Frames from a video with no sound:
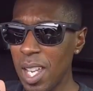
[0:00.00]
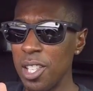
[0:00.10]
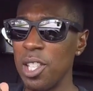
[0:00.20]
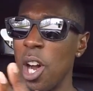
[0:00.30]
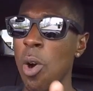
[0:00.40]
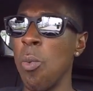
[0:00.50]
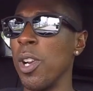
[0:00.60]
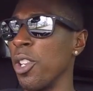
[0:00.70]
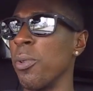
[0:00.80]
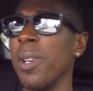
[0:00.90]
you know,
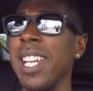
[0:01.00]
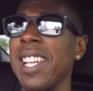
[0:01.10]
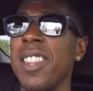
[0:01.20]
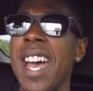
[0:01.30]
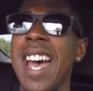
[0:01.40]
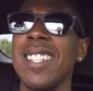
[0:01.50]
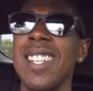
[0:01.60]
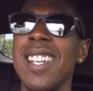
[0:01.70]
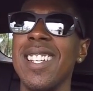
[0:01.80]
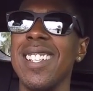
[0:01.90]
would agree that
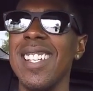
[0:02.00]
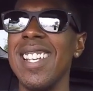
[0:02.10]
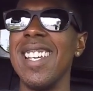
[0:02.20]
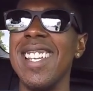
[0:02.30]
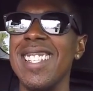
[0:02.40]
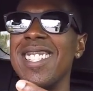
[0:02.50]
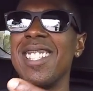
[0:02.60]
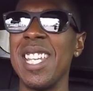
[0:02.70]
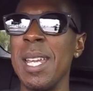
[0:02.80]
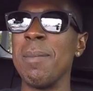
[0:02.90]
it
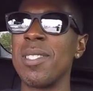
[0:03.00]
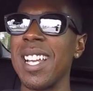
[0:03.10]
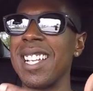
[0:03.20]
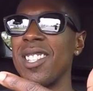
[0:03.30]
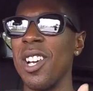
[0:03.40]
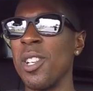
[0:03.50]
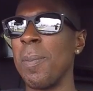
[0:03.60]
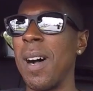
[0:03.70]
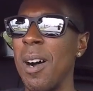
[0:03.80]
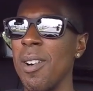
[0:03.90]
seems like it's
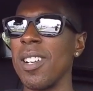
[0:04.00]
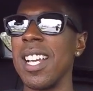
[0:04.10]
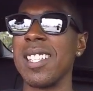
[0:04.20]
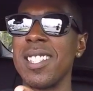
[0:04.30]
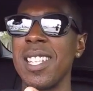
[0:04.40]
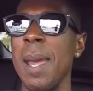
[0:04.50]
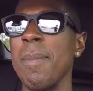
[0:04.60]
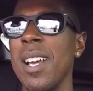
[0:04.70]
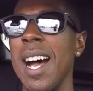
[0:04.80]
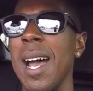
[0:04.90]
underpowered. At the
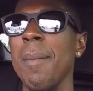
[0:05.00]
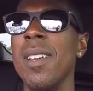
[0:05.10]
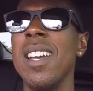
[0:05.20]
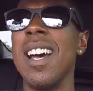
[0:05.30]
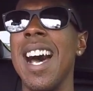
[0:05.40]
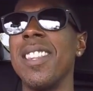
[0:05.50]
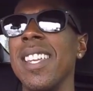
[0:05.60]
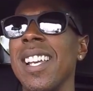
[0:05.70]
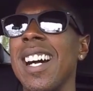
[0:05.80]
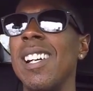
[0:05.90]
same time, I
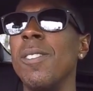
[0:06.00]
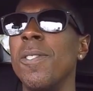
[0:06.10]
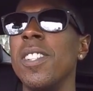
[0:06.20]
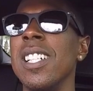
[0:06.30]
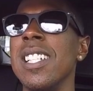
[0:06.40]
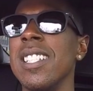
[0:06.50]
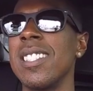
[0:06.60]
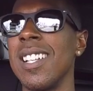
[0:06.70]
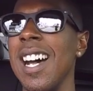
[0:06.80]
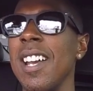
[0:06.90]
think Alfa
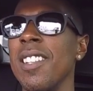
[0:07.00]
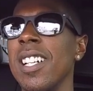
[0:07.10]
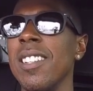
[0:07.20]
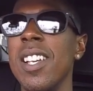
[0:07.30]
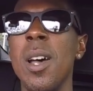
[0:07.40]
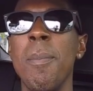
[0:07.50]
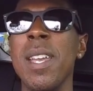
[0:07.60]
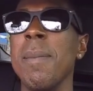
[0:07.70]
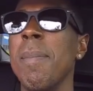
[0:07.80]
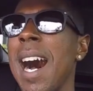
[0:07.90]
is kind of
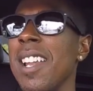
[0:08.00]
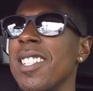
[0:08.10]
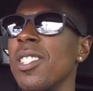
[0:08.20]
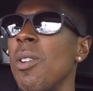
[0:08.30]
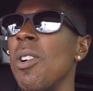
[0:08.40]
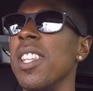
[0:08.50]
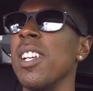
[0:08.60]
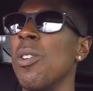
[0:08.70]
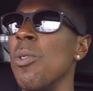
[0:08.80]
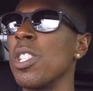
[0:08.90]
being modest on
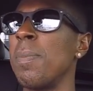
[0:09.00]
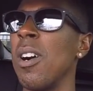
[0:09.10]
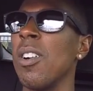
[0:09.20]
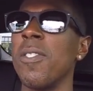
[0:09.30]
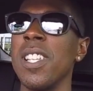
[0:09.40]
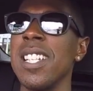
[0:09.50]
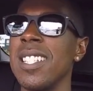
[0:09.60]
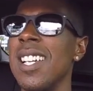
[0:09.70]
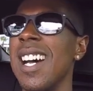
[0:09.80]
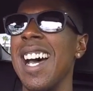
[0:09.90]
their horsepower for this.
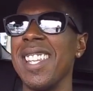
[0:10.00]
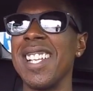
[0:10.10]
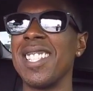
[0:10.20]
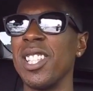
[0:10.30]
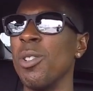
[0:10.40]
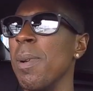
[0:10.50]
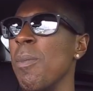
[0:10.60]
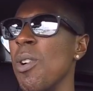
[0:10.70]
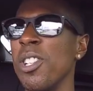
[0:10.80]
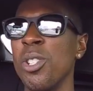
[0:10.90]
I think it's a little bit
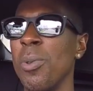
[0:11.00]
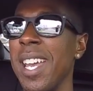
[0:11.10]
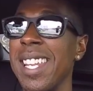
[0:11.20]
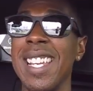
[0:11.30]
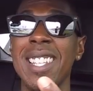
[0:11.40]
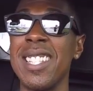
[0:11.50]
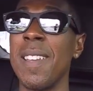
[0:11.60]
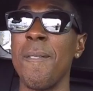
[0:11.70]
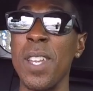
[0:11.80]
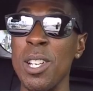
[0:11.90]
more than 280, at least
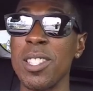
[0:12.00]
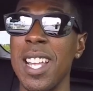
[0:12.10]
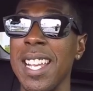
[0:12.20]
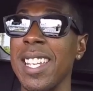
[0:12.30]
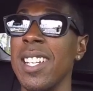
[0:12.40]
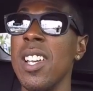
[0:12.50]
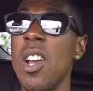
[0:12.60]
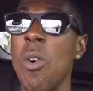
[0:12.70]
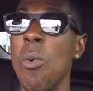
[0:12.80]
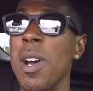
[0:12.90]
it feels like it
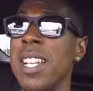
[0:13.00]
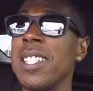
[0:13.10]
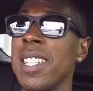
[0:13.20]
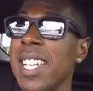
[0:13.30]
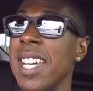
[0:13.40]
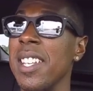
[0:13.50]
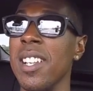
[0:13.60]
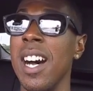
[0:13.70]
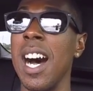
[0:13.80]
when it's in